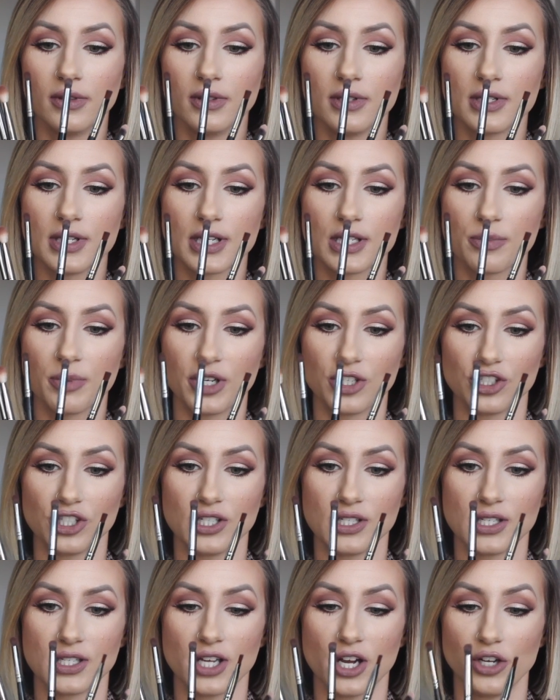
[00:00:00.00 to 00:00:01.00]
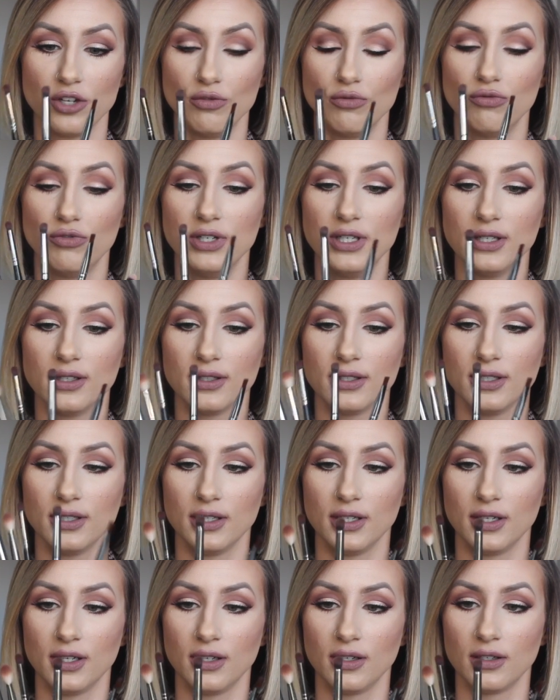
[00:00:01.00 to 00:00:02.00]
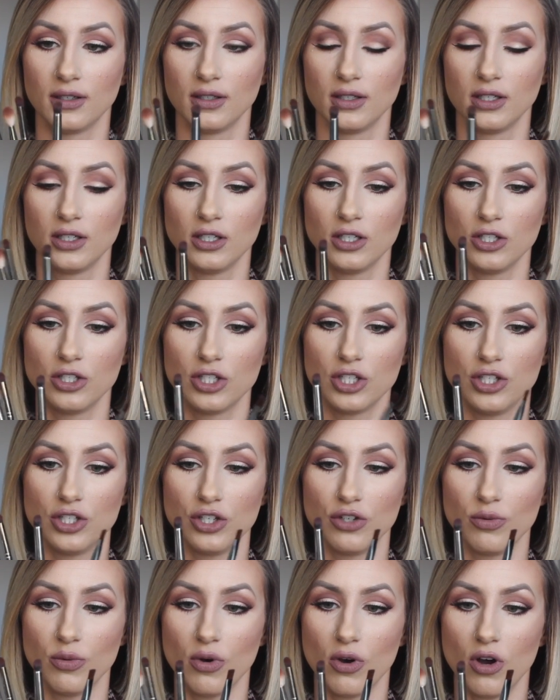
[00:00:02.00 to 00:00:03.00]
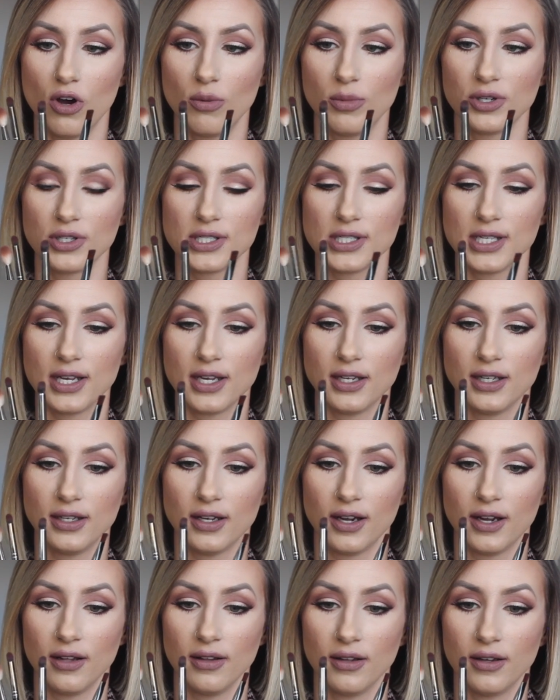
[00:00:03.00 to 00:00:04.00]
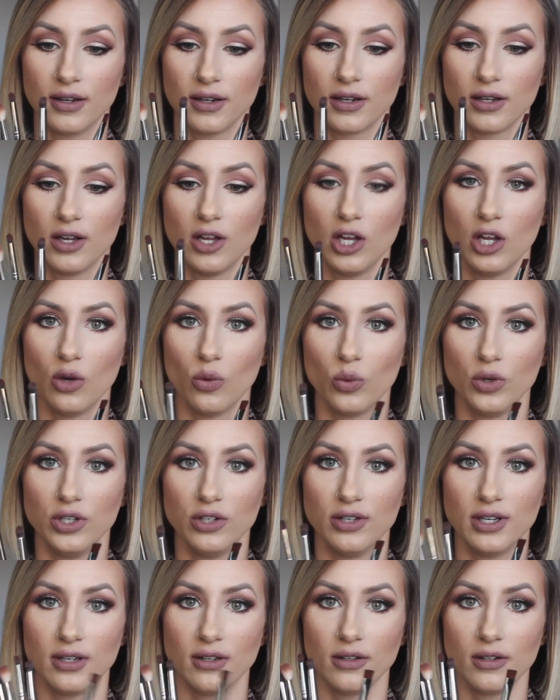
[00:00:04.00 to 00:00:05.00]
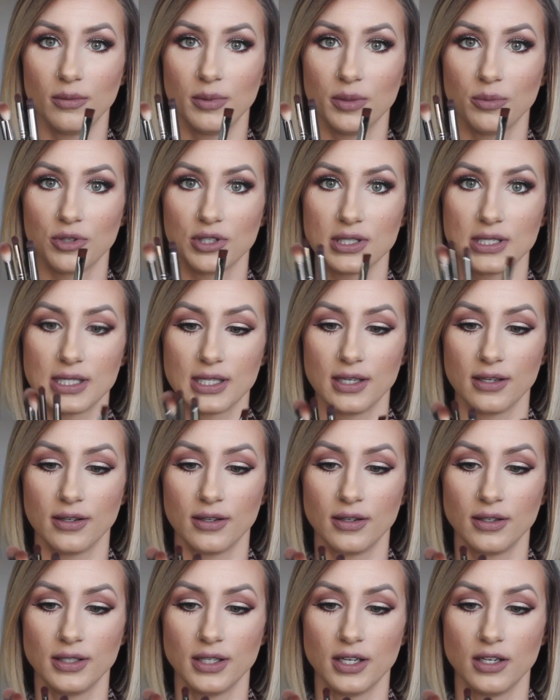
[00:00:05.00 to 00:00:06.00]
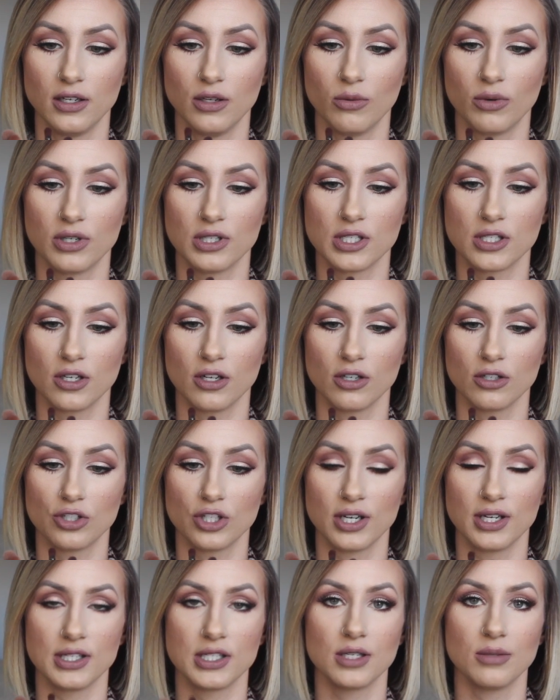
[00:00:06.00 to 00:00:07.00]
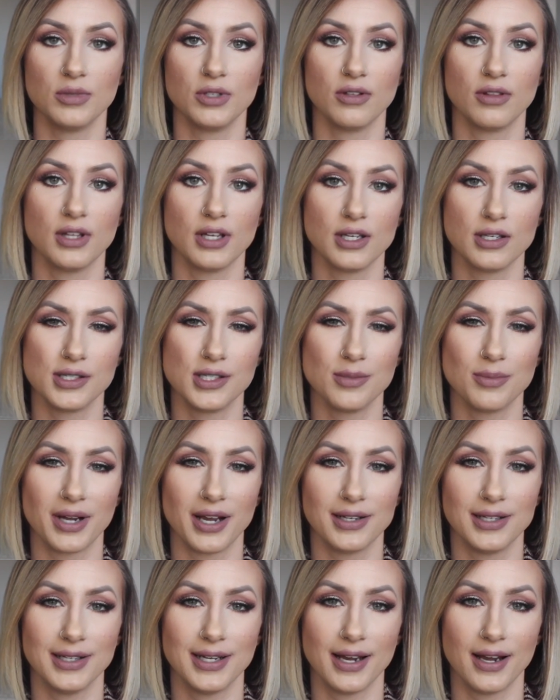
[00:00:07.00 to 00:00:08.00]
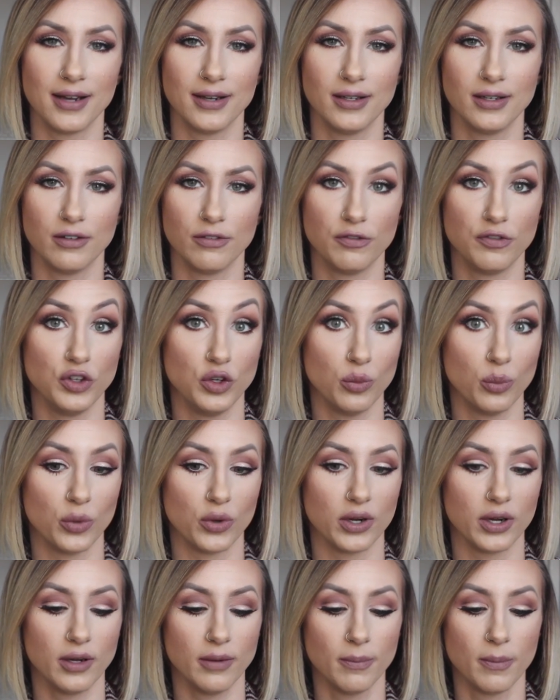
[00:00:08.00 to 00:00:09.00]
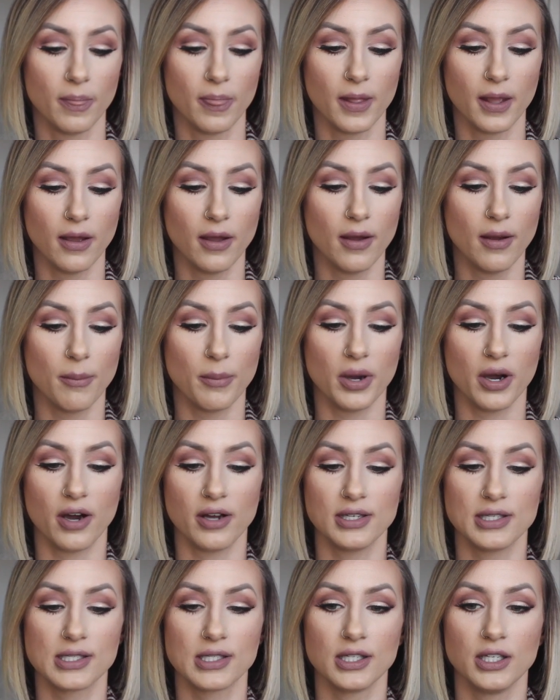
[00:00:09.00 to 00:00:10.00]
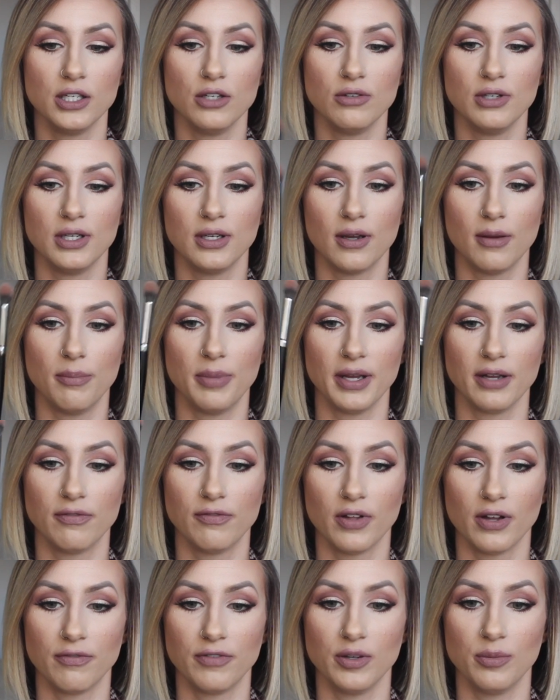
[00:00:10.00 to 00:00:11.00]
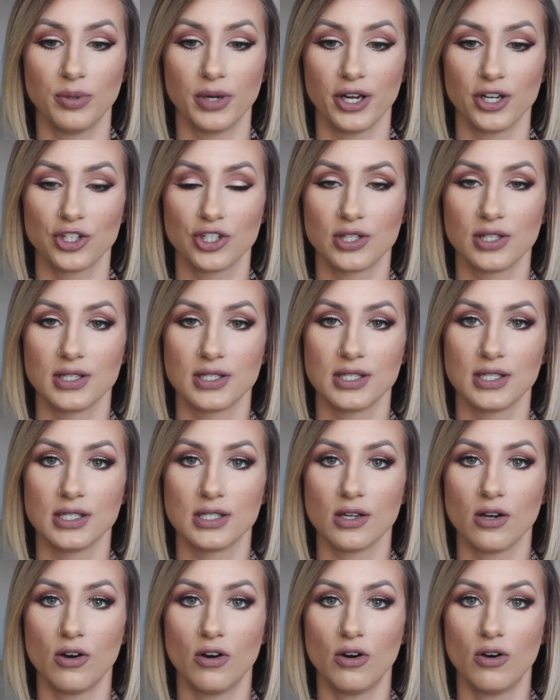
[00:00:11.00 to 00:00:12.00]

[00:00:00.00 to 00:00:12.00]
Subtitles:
Six brushes is all you really need to do almost any eye look. When you get a little bit more skilled and you want to start trying some new things, you might need to add in a few more. But honestly, you need a big fluffy brush. This is